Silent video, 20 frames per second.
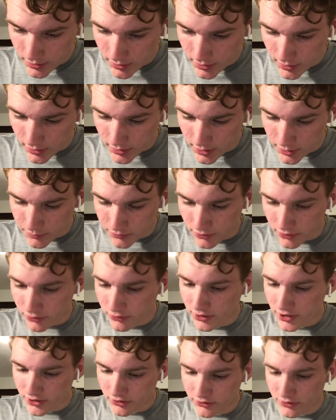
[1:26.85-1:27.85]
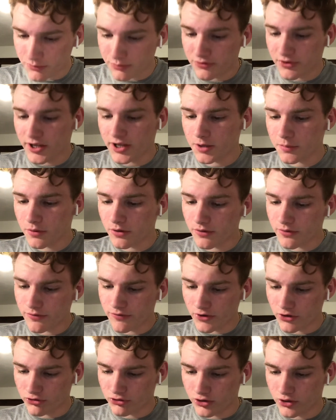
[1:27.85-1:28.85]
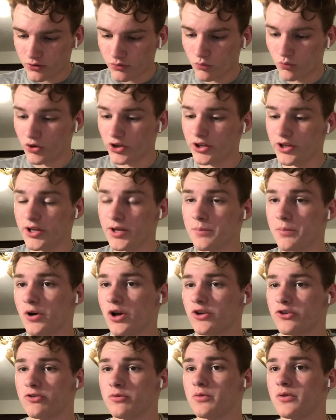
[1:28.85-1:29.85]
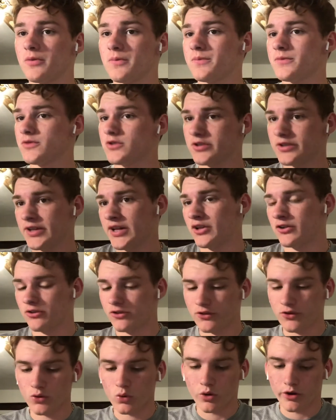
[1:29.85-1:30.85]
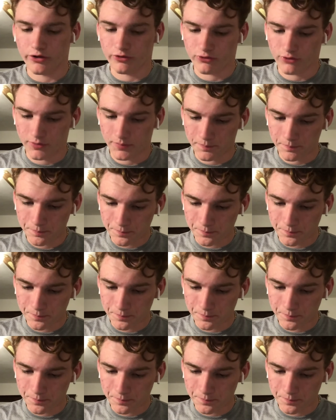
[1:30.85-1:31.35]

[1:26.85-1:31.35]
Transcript: is sustainable fishing really impossible? So that's the question.